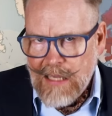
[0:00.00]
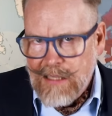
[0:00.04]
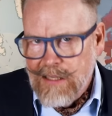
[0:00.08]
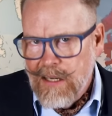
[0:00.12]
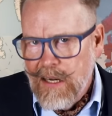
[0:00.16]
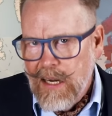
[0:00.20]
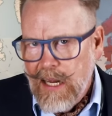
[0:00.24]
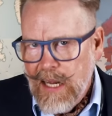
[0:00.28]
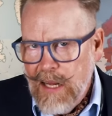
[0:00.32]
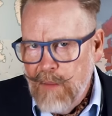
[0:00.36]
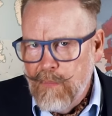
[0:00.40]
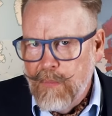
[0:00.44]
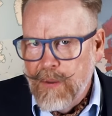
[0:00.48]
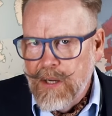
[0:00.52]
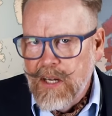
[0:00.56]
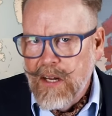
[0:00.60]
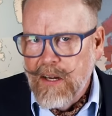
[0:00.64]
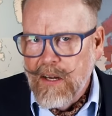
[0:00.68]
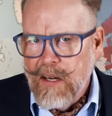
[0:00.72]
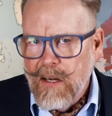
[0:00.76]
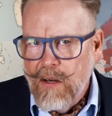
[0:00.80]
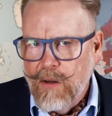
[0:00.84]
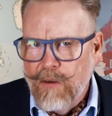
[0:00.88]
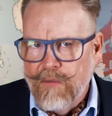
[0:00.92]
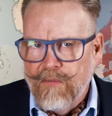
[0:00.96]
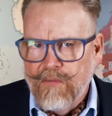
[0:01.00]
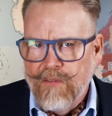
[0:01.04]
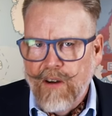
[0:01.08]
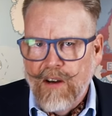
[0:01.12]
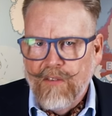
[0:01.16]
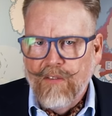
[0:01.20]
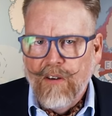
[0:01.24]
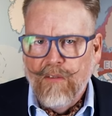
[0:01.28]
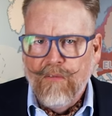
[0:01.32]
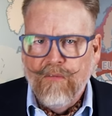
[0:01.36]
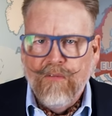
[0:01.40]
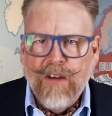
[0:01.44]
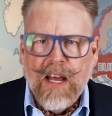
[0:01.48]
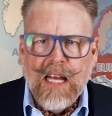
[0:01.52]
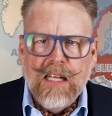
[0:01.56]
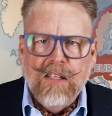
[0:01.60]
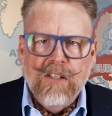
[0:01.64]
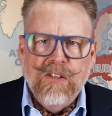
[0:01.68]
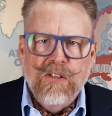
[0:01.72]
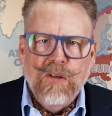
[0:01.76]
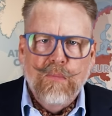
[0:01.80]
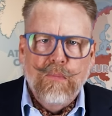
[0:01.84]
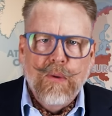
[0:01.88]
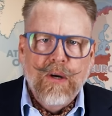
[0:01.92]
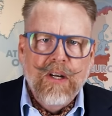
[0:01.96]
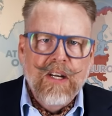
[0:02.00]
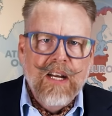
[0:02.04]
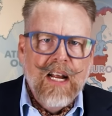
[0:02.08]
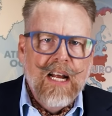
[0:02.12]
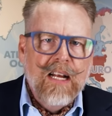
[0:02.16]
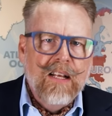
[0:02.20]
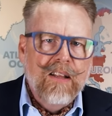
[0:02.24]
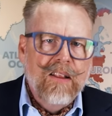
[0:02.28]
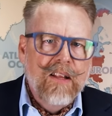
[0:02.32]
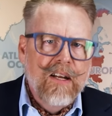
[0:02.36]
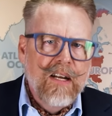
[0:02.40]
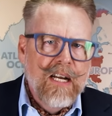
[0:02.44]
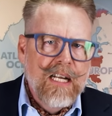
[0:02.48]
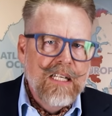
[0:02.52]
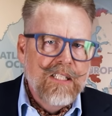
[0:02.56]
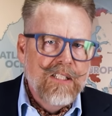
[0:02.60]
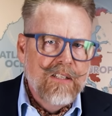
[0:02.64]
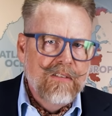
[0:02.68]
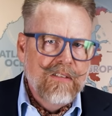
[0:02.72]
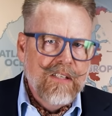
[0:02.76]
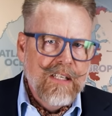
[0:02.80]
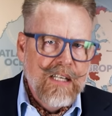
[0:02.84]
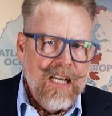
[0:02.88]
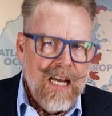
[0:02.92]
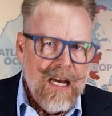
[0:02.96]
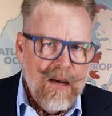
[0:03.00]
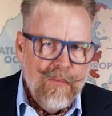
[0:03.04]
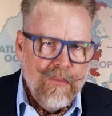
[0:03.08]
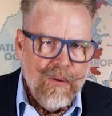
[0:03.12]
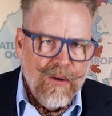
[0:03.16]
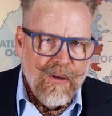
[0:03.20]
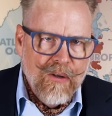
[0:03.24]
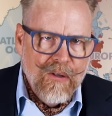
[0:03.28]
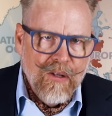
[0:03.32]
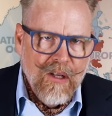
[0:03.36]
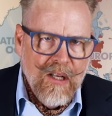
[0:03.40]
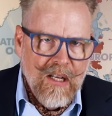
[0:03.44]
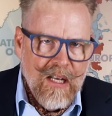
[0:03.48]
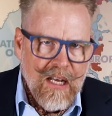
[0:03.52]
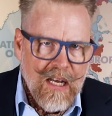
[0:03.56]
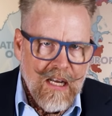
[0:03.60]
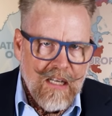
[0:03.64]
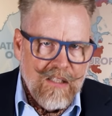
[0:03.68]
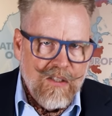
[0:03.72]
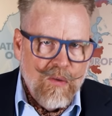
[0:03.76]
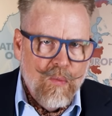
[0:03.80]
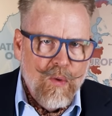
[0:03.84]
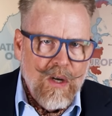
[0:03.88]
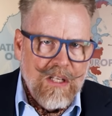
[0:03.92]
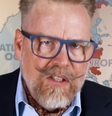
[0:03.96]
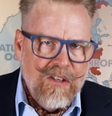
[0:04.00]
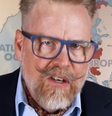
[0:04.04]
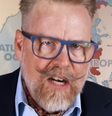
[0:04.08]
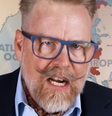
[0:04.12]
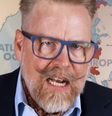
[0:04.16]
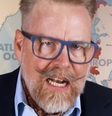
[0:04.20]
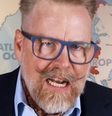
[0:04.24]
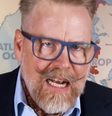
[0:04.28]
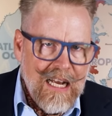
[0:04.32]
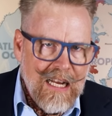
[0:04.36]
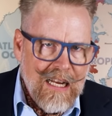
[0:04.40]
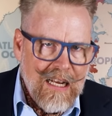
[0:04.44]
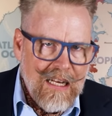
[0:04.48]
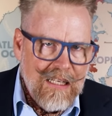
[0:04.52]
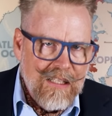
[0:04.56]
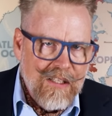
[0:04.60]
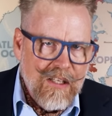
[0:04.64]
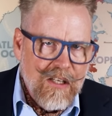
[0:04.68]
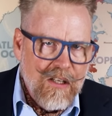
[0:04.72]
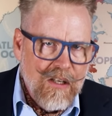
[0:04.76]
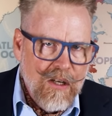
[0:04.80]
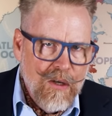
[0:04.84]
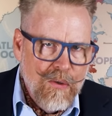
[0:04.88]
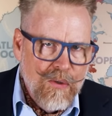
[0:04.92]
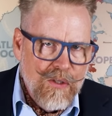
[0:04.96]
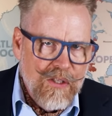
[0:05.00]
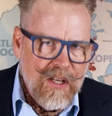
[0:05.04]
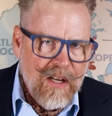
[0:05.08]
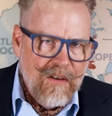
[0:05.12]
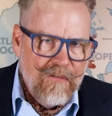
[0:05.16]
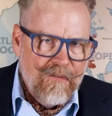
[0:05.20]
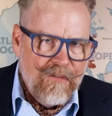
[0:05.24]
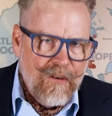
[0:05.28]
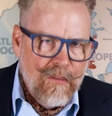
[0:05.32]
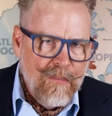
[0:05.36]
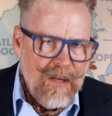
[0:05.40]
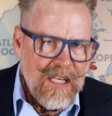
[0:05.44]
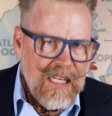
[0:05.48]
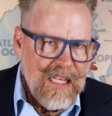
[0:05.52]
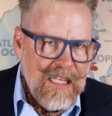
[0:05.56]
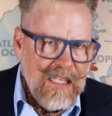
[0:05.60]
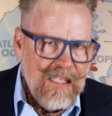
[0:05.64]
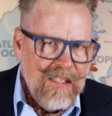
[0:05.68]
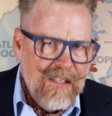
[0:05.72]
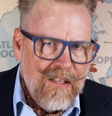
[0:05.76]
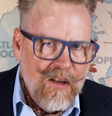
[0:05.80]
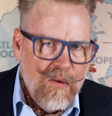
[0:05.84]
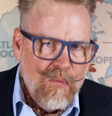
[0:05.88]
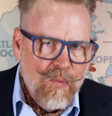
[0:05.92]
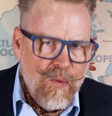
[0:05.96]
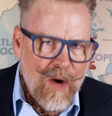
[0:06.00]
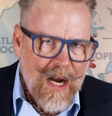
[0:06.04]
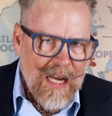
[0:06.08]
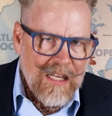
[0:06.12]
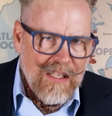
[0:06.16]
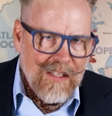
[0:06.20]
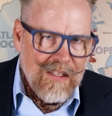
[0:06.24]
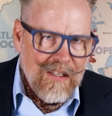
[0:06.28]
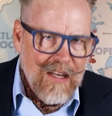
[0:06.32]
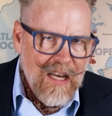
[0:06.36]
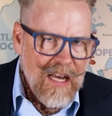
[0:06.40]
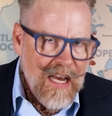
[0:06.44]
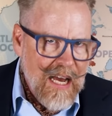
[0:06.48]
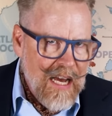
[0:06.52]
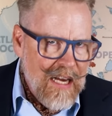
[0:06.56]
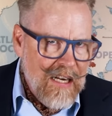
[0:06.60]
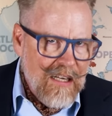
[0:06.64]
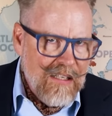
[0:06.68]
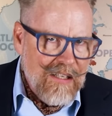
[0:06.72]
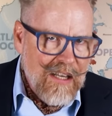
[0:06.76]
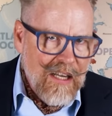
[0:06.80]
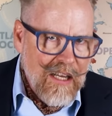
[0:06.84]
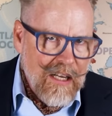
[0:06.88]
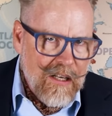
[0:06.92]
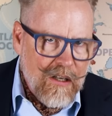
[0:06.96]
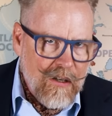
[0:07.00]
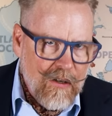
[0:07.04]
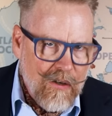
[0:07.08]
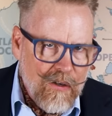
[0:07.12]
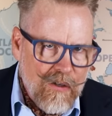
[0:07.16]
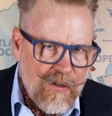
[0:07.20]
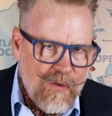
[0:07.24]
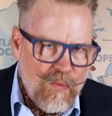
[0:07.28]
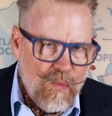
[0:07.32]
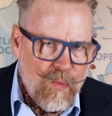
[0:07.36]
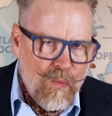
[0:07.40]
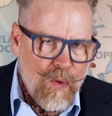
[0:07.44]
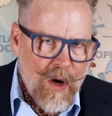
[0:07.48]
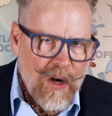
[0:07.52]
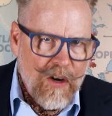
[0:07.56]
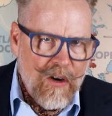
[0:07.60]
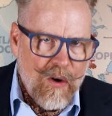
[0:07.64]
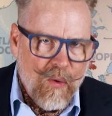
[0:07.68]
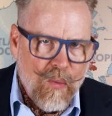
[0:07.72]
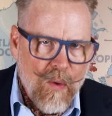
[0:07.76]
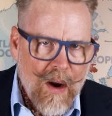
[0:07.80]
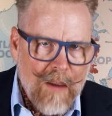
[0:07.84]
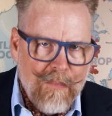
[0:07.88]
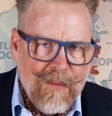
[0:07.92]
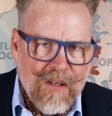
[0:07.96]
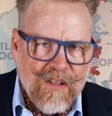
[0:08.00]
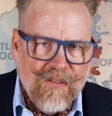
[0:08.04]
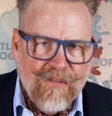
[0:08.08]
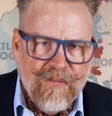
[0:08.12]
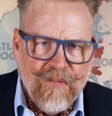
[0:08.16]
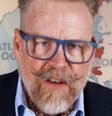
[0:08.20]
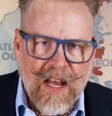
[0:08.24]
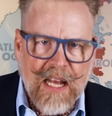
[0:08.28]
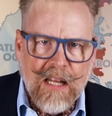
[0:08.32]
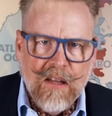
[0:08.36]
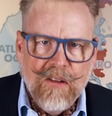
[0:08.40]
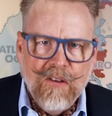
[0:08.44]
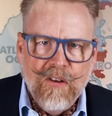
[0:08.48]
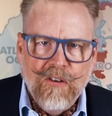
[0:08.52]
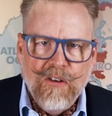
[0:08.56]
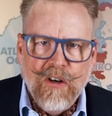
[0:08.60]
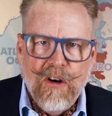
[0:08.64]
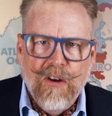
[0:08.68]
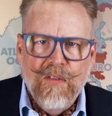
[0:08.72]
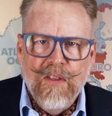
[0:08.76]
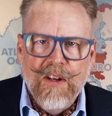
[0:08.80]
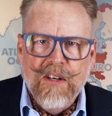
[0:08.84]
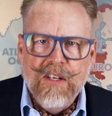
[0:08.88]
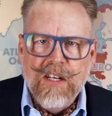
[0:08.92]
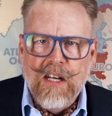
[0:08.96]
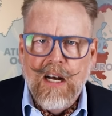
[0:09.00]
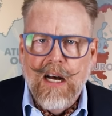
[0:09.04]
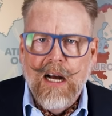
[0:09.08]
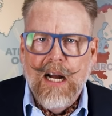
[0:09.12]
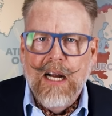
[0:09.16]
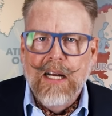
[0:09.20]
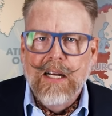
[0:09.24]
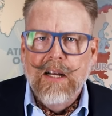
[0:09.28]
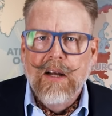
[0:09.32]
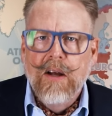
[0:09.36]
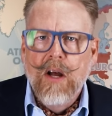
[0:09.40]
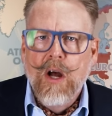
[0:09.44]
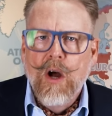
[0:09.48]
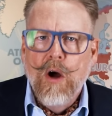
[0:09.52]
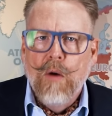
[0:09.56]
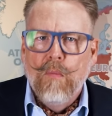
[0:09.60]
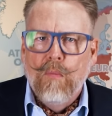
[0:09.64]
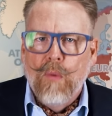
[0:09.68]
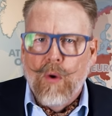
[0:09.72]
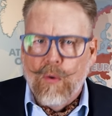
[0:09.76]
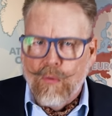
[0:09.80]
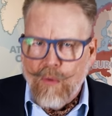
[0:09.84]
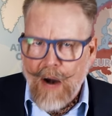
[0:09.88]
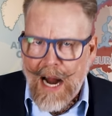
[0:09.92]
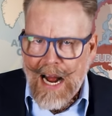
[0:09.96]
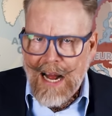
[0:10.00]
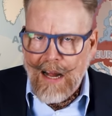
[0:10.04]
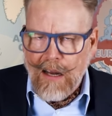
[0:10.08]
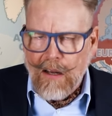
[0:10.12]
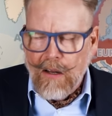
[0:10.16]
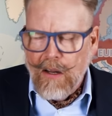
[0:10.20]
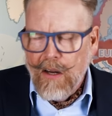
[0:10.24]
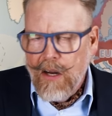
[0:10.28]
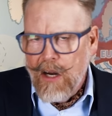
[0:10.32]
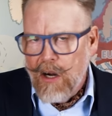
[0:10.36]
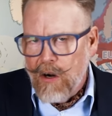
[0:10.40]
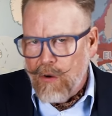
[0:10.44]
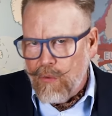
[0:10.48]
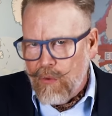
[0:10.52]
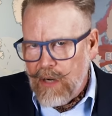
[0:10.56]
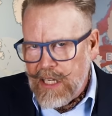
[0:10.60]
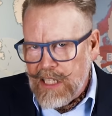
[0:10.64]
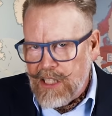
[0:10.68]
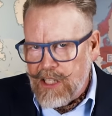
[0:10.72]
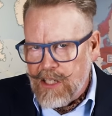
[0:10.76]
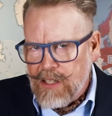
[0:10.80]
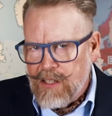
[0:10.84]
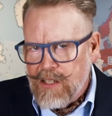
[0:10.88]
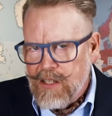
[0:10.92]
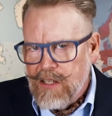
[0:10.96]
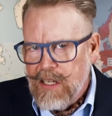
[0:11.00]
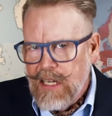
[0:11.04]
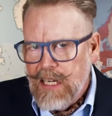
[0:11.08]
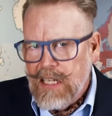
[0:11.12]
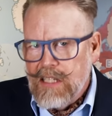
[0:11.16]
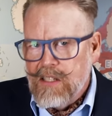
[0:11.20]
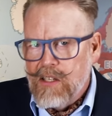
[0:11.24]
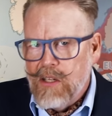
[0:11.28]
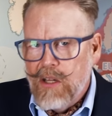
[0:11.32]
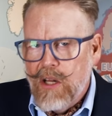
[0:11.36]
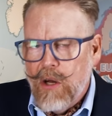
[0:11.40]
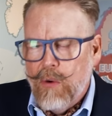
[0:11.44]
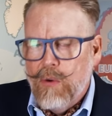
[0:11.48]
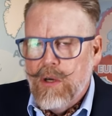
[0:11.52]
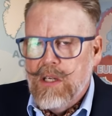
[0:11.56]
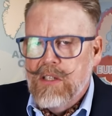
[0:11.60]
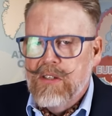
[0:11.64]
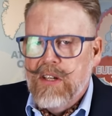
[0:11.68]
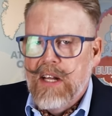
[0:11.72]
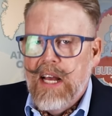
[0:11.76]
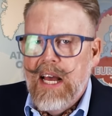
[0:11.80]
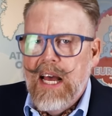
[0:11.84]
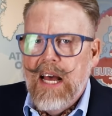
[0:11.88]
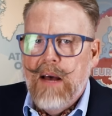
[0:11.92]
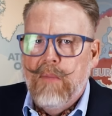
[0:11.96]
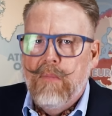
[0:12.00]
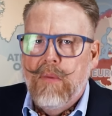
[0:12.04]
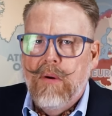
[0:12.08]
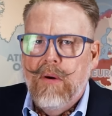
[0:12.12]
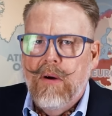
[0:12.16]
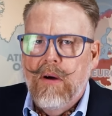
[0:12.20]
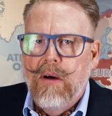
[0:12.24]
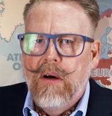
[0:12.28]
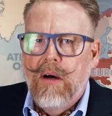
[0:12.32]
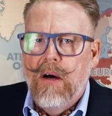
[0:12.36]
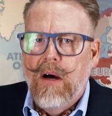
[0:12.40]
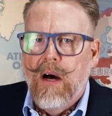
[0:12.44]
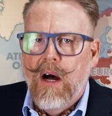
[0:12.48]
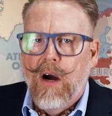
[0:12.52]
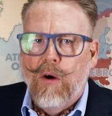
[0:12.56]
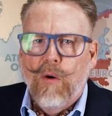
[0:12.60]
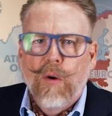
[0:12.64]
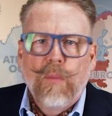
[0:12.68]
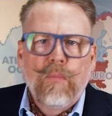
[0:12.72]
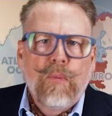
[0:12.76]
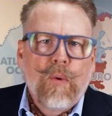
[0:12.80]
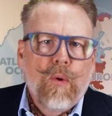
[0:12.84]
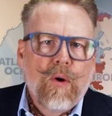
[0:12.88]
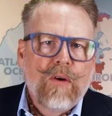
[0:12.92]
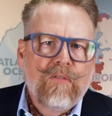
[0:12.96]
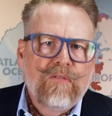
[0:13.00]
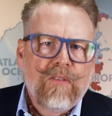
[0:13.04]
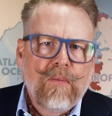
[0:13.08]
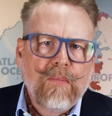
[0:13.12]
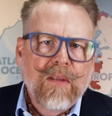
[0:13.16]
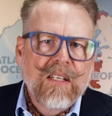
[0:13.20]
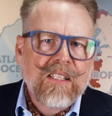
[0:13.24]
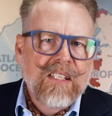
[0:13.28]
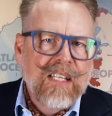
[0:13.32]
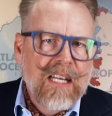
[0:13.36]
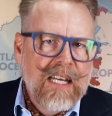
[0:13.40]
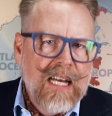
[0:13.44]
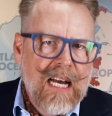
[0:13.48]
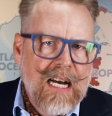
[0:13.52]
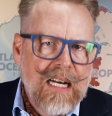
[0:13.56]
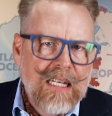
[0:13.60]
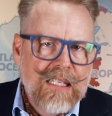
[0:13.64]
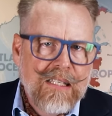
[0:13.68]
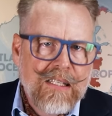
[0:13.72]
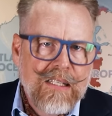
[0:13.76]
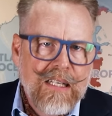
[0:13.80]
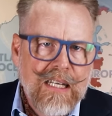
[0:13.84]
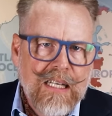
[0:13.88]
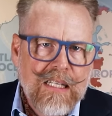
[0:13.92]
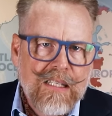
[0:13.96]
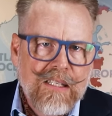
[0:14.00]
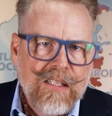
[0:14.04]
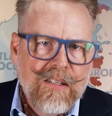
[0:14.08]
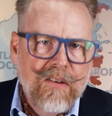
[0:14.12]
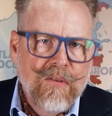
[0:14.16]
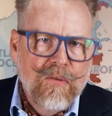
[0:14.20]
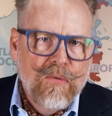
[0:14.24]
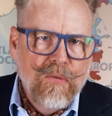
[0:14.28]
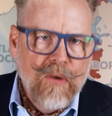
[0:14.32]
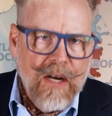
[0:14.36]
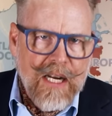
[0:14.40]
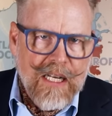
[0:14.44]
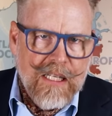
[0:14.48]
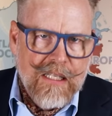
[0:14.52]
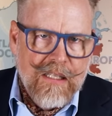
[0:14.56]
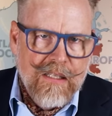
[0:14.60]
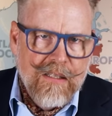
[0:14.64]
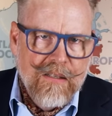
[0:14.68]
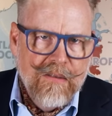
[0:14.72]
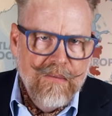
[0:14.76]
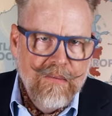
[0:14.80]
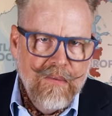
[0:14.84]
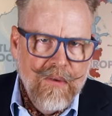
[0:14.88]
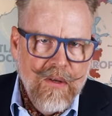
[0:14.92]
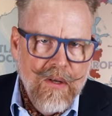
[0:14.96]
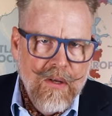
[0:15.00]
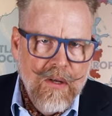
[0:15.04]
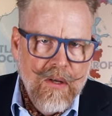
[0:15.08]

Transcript: as an impotent Luftwaffe fails to protect the nation's capital, as the Western Allies close in from east and west, and as Hitler's wonder weapons fail to turn the tide, morale reaches its lowest ebb. A report from the Sicherheitsdienst reads.